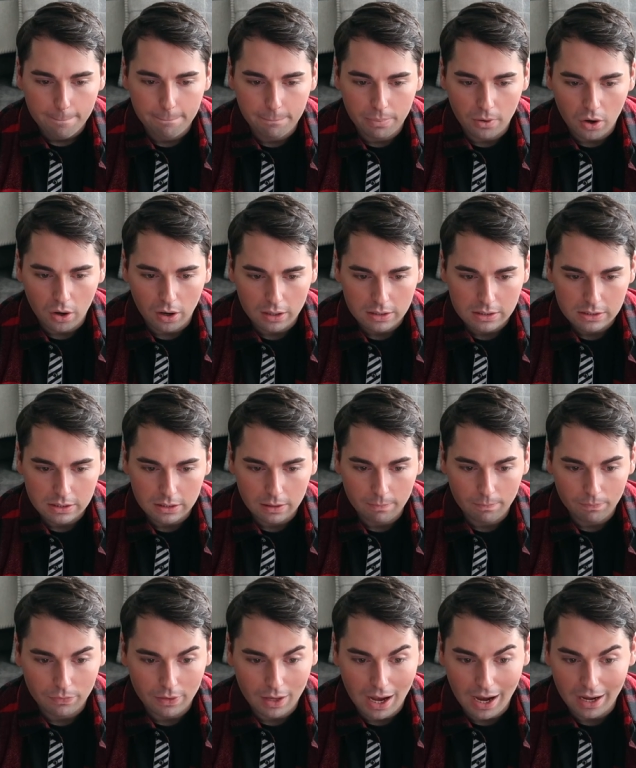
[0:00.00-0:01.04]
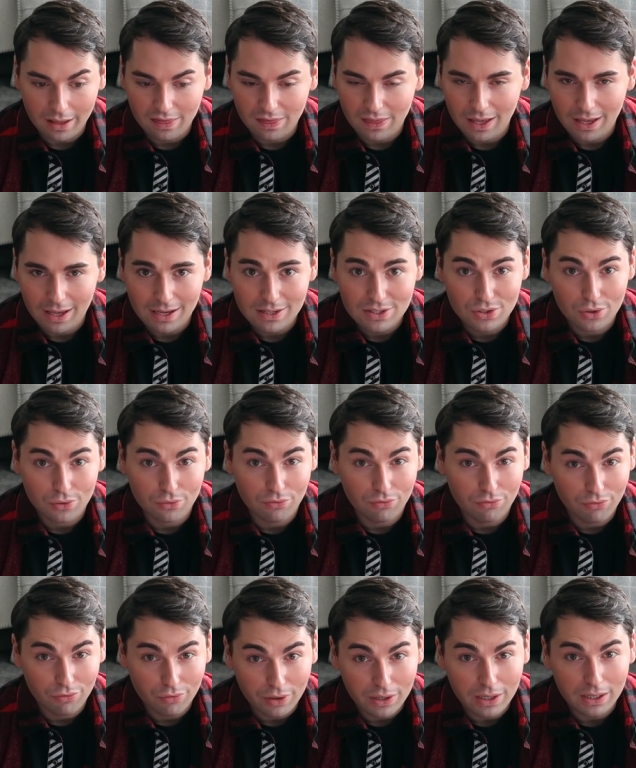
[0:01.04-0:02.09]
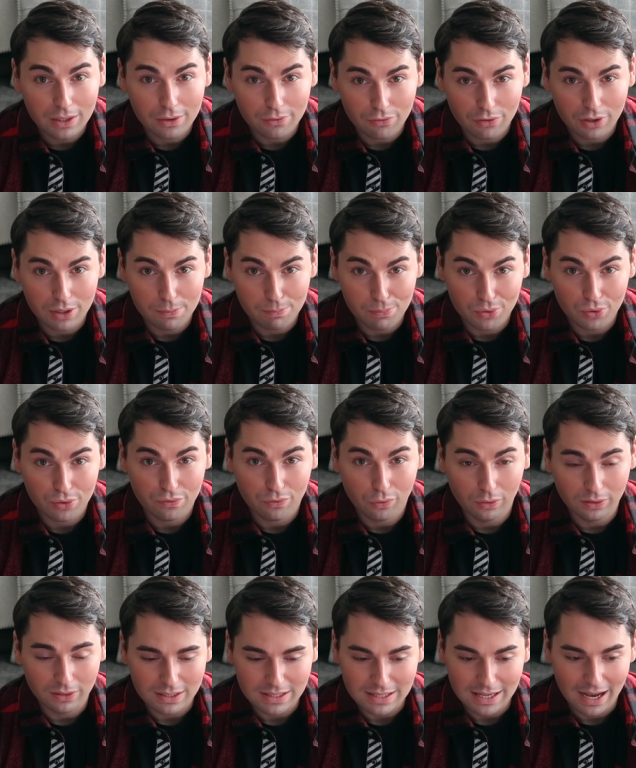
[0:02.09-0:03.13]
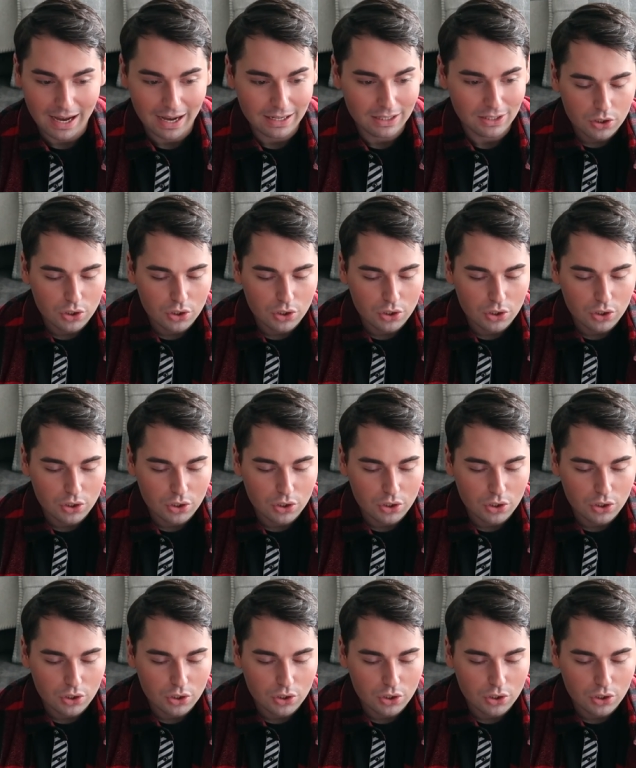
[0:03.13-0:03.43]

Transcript: but I think it's a really beautiful design.